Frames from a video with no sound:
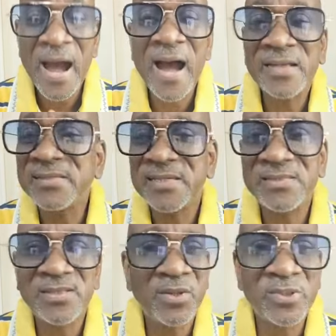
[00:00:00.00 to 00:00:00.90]

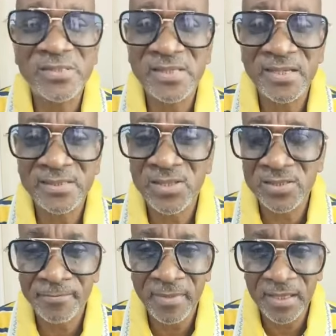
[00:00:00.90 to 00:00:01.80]
Access to those things
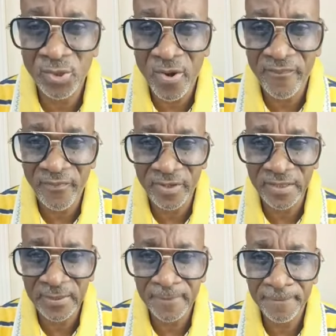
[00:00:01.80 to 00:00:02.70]
doesn't mean you are
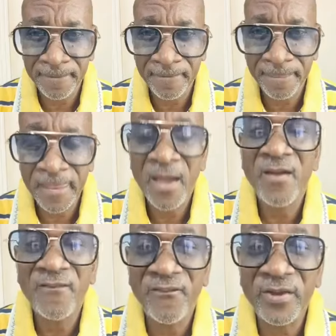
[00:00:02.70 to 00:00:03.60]
free.
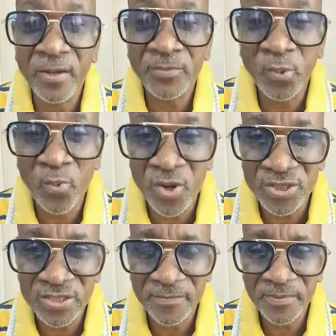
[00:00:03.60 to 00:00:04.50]
Freedom to
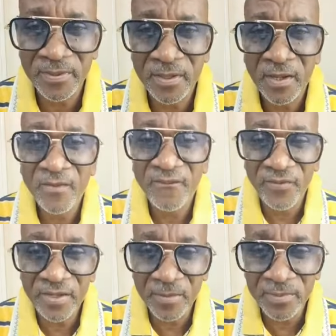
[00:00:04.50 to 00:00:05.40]
worship,
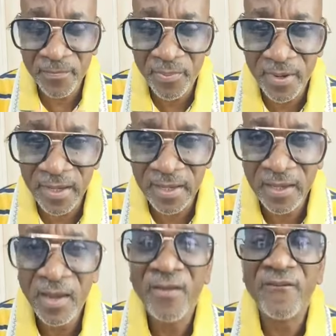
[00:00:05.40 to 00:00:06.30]
freedom to
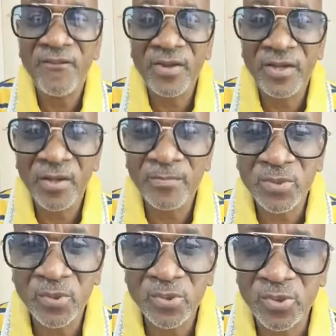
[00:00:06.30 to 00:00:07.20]
pray, freedom
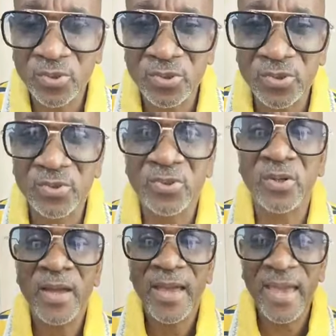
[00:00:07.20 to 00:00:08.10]
to, to, to, to